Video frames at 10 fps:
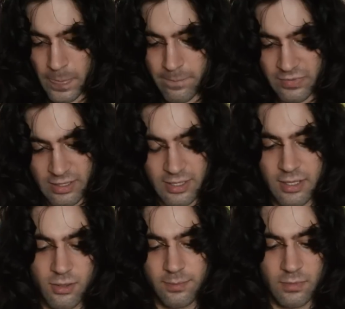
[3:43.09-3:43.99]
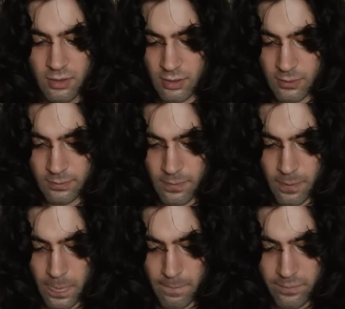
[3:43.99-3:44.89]
If you've made it this far in the
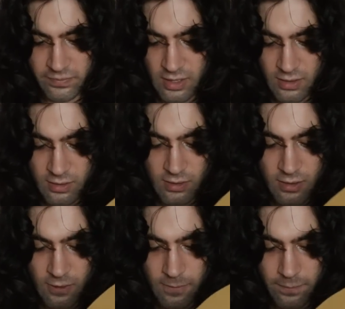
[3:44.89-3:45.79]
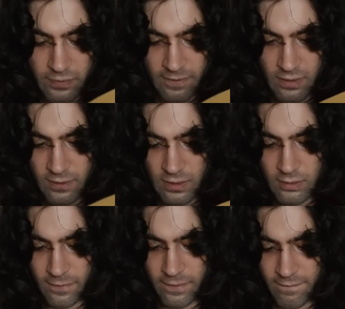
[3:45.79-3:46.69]
video and aren't subscribed, please
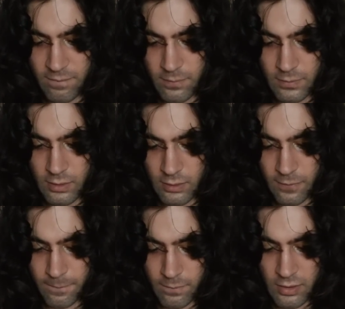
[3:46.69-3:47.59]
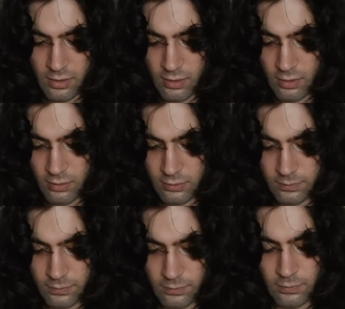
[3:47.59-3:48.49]
consider subscribing. My channel's
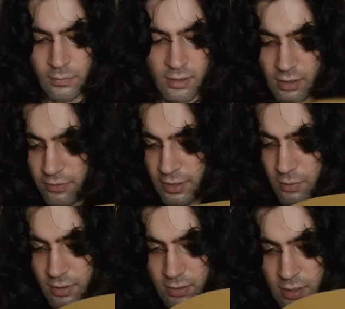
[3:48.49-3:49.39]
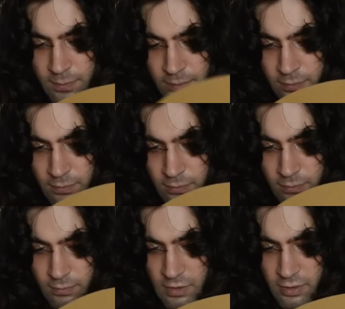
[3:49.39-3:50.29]
engagement has really gone down ever since I got
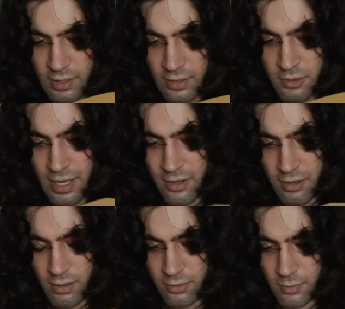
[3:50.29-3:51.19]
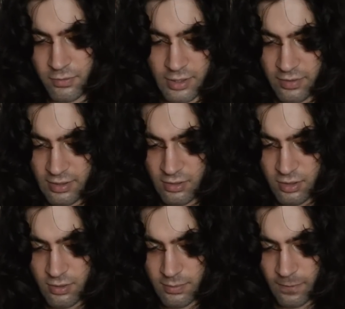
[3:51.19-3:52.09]
sick, and I'm trying to get it back to what it was.